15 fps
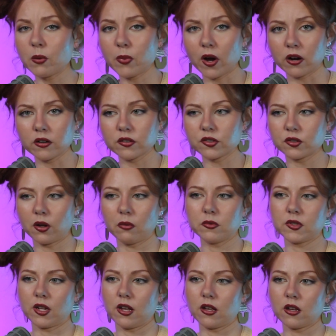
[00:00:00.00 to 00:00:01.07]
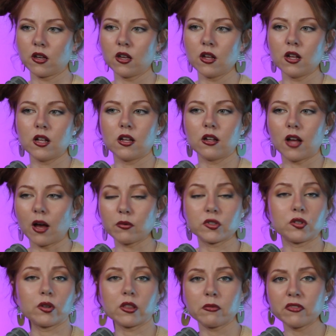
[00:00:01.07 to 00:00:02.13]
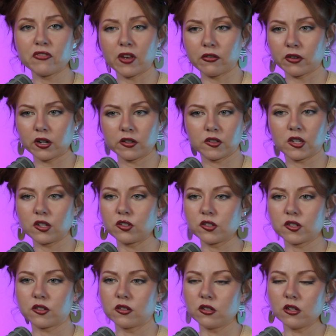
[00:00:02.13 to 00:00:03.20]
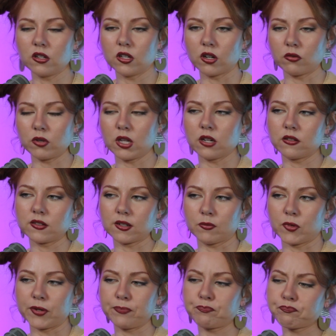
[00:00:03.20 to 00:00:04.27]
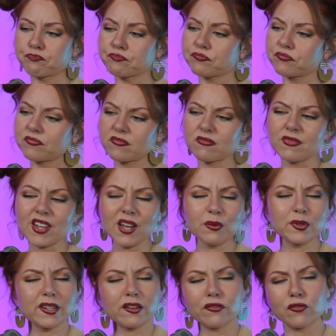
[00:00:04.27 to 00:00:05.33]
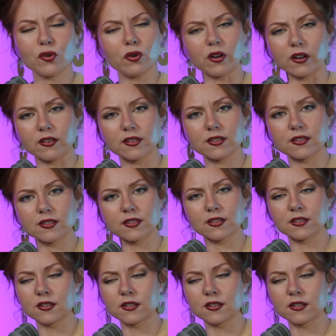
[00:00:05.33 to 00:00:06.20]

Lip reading: part, so I was like, I was doing them a favor because they just, you know, needed someone. I was like, of course.